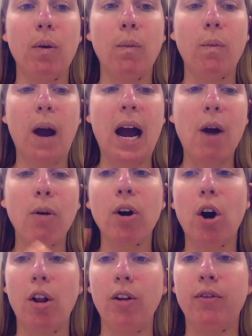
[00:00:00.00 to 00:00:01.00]
how are
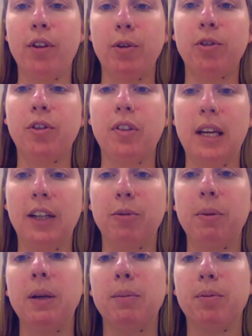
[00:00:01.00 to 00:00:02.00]
all of those things
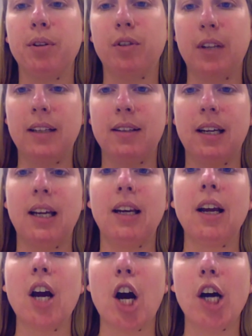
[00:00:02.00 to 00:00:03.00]
being presented?
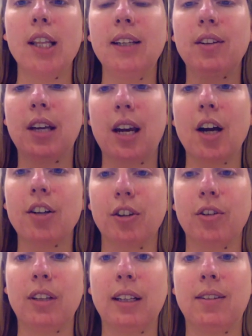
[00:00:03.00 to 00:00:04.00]
Are these
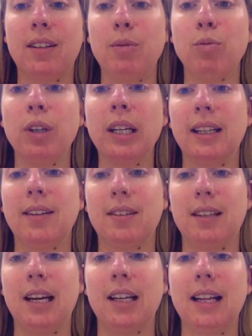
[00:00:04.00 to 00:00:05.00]
characters that seem
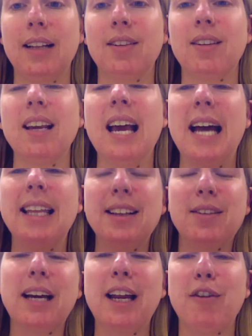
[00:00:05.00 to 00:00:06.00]
realistic? That's
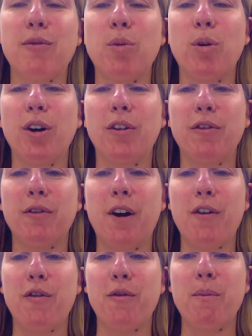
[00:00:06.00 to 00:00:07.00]
kind of more
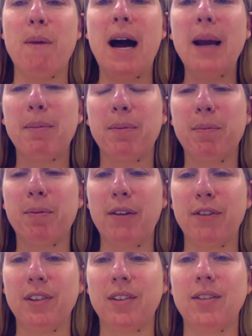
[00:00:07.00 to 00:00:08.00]
of my
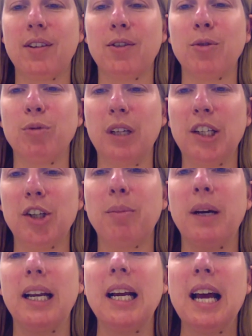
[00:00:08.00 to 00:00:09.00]
preferences as a reader,
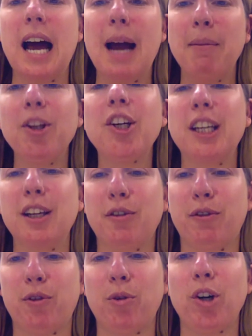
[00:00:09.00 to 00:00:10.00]
but I'm looking
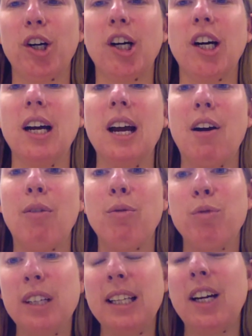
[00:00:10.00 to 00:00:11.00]
for
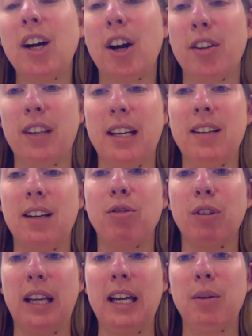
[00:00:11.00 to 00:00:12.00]
really authentic,
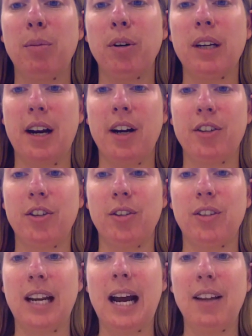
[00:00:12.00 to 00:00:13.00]
relatable
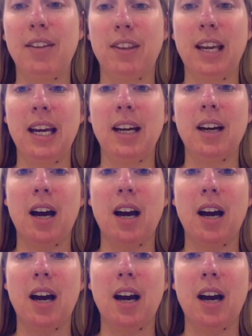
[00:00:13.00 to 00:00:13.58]
characters that I think